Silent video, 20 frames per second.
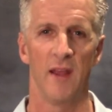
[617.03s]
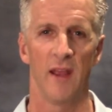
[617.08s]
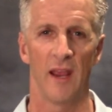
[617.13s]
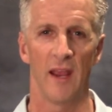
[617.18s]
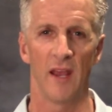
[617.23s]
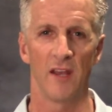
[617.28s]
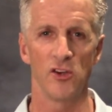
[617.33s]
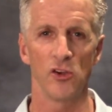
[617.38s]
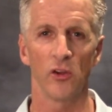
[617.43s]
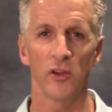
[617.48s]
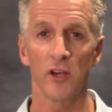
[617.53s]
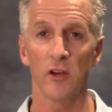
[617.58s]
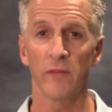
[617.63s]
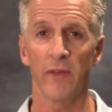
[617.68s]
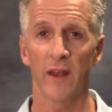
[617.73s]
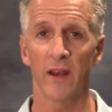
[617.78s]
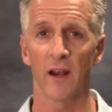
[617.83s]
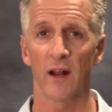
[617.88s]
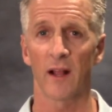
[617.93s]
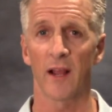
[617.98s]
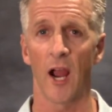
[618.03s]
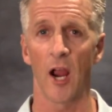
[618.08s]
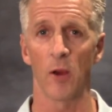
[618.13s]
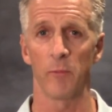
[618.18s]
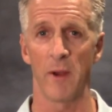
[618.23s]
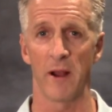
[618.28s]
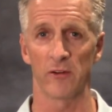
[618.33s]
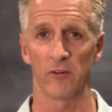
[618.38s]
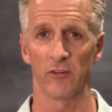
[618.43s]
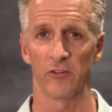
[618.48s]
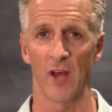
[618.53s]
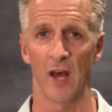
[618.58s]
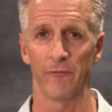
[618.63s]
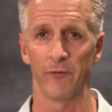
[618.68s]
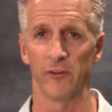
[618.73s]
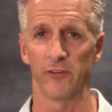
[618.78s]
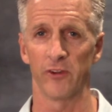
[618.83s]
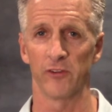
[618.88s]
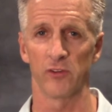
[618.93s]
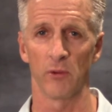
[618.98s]
And you'll hear that in a chiropractor's
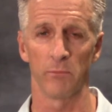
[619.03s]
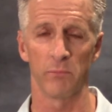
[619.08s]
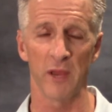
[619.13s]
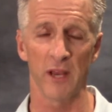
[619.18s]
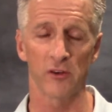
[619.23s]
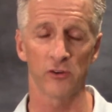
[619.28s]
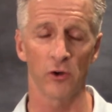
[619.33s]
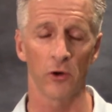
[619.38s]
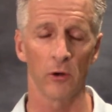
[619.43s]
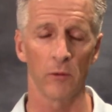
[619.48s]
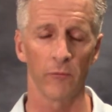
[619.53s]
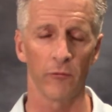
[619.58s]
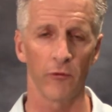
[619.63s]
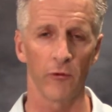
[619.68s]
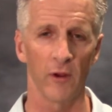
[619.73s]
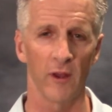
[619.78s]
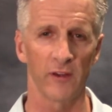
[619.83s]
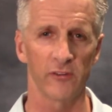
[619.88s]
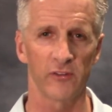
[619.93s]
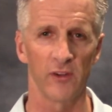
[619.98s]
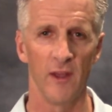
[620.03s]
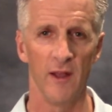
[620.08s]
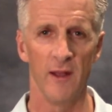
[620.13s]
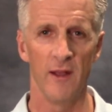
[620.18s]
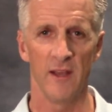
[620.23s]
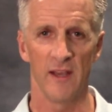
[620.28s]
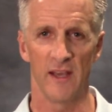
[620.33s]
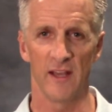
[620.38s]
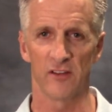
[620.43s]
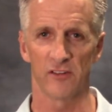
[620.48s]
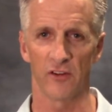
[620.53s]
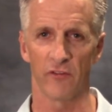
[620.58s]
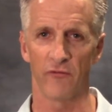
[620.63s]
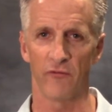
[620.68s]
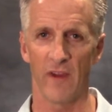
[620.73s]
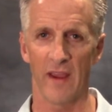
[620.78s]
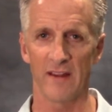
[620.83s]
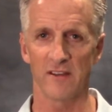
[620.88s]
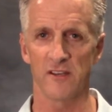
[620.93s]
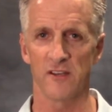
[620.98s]
office. It's a big term for us. It is a
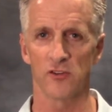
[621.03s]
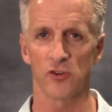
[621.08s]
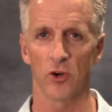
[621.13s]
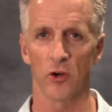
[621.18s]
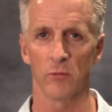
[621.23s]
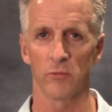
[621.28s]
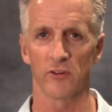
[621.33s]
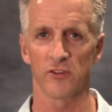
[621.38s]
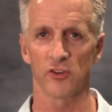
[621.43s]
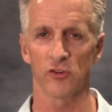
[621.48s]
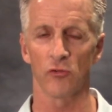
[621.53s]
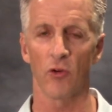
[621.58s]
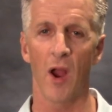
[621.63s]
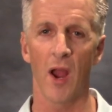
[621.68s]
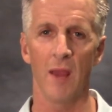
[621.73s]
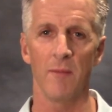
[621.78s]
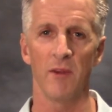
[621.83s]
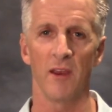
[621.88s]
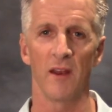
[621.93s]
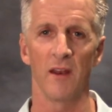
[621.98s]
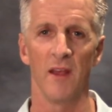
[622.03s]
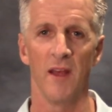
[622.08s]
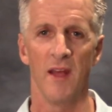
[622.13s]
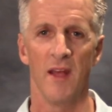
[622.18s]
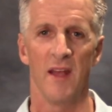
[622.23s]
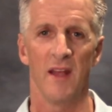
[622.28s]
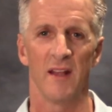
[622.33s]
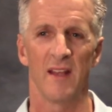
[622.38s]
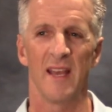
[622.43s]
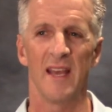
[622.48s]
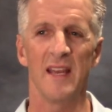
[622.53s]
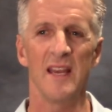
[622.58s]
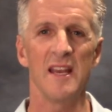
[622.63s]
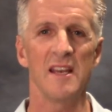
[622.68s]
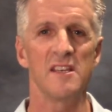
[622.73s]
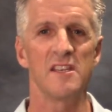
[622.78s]
fancy term describing any